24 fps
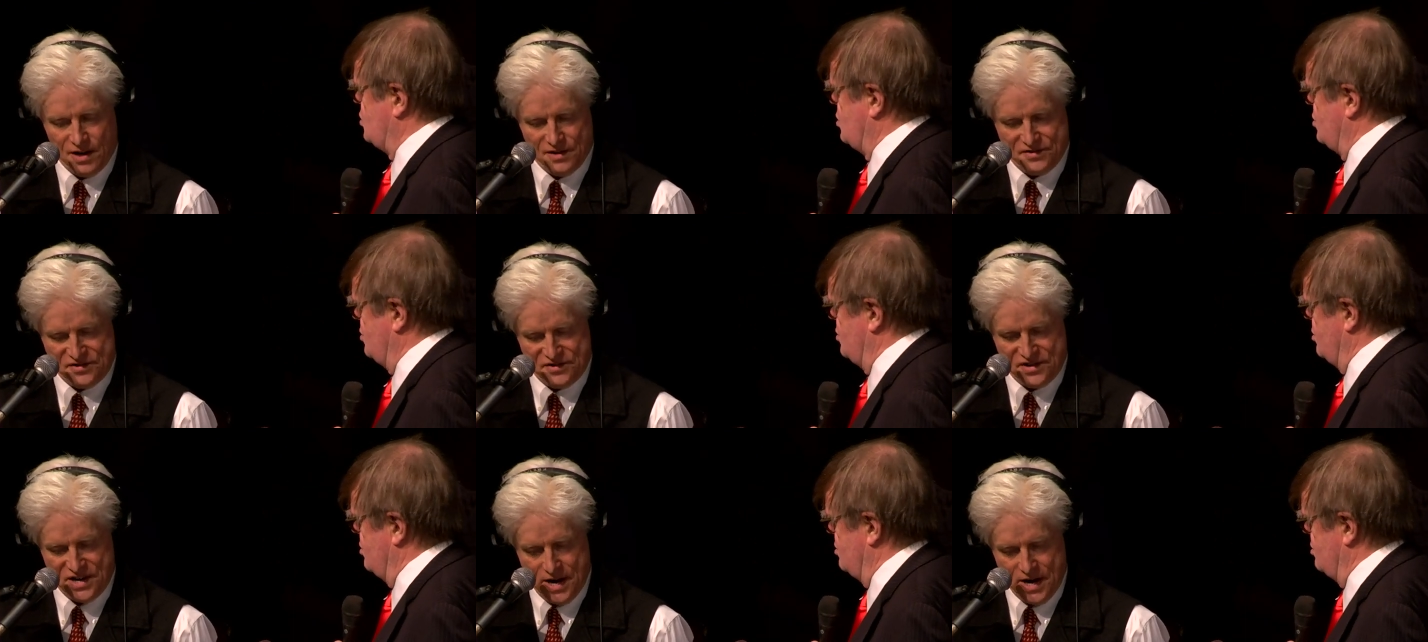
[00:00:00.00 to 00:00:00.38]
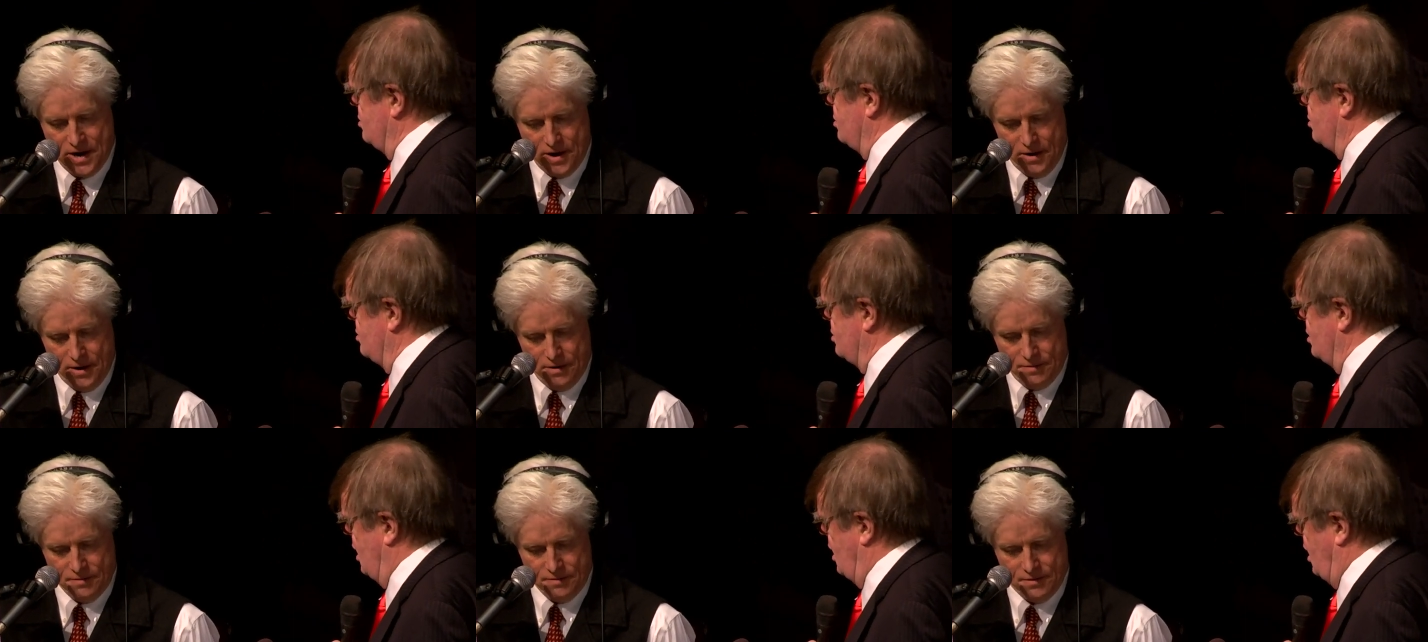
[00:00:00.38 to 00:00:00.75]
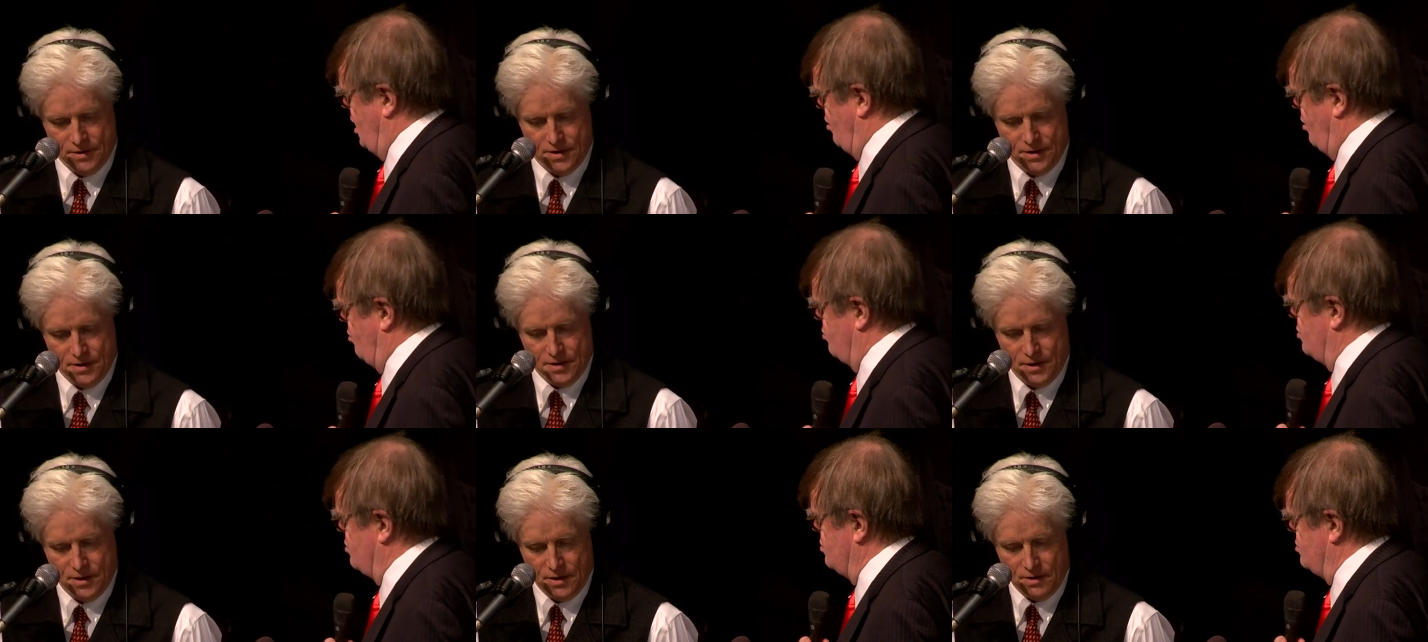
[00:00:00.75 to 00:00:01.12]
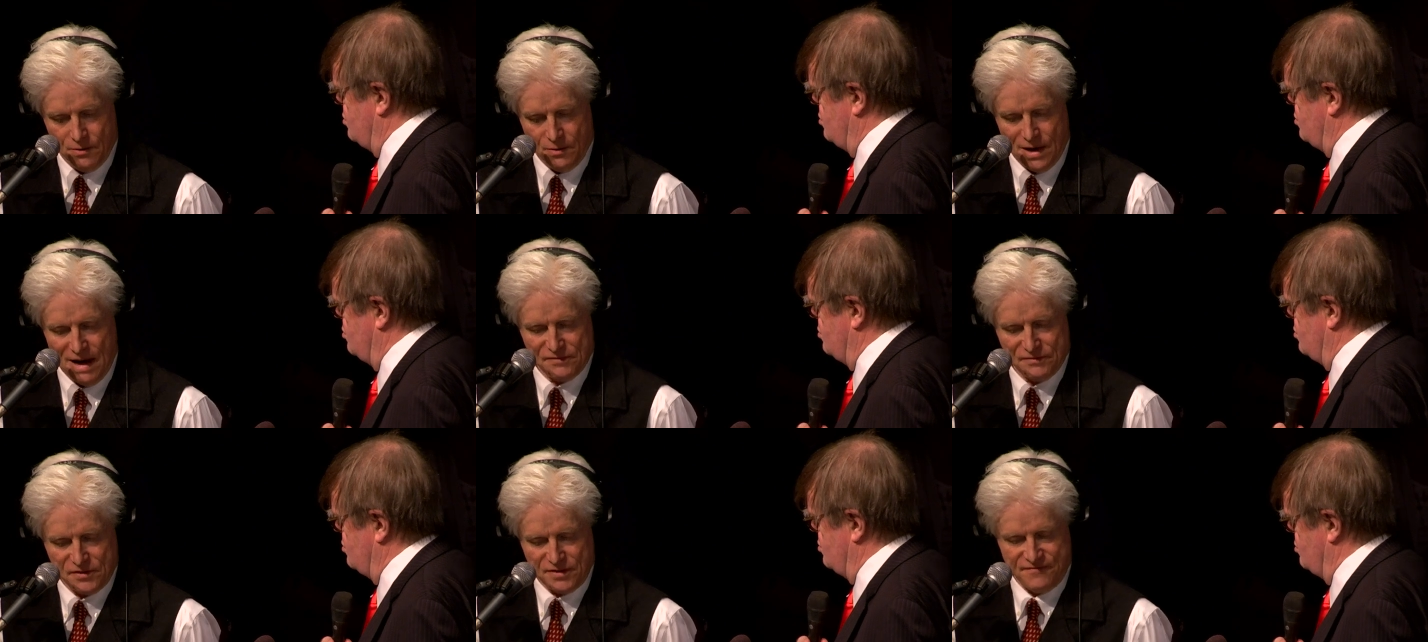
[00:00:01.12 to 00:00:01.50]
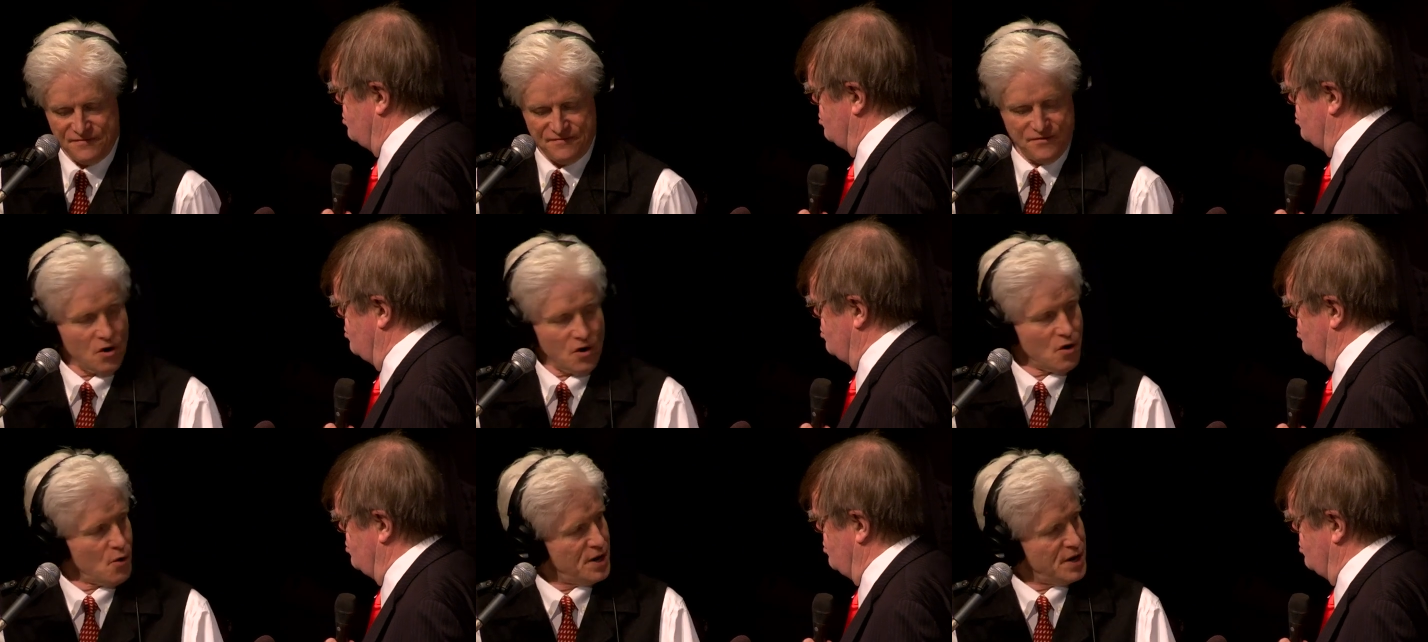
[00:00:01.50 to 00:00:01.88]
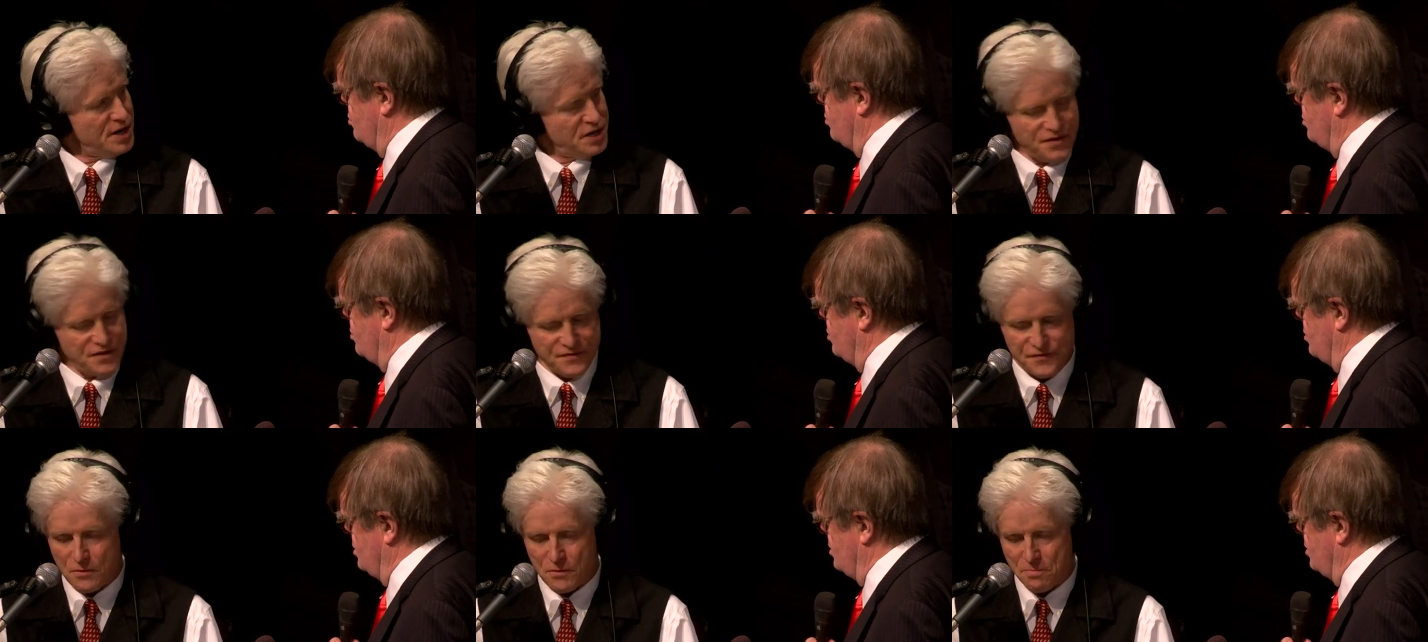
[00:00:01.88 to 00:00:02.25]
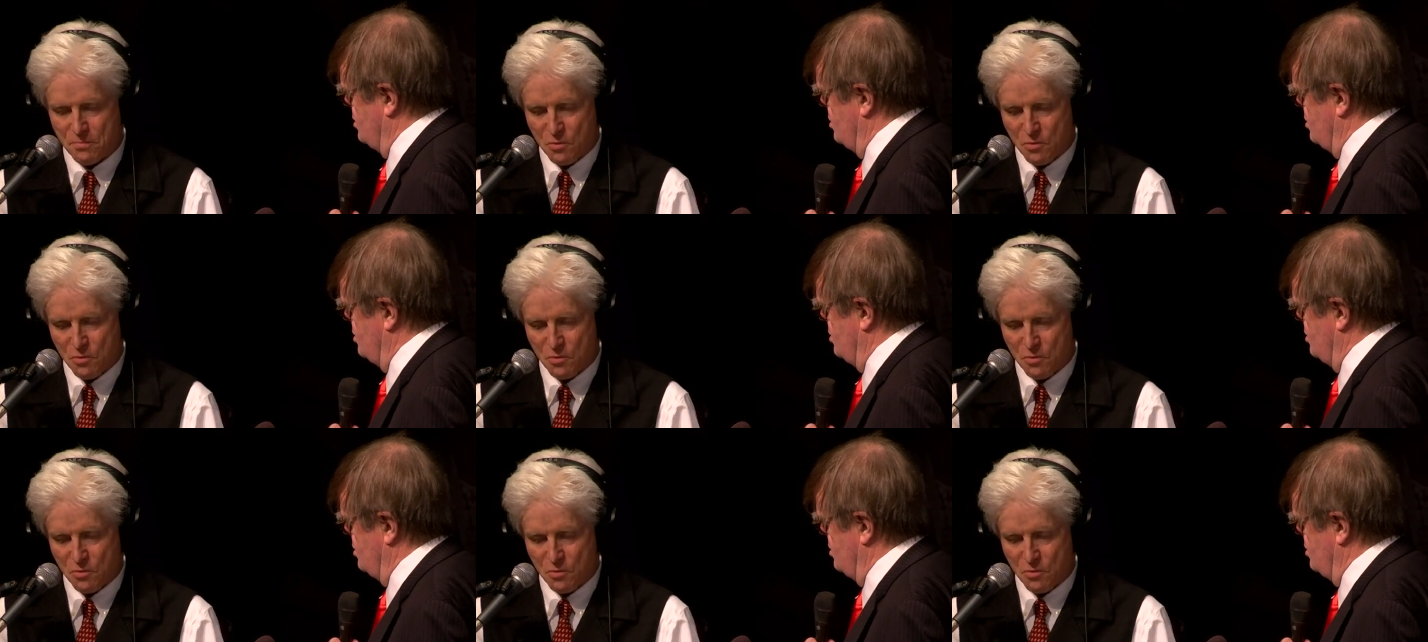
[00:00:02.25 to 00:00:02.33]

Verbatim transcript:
Speaker 1: us deer. We have to forage for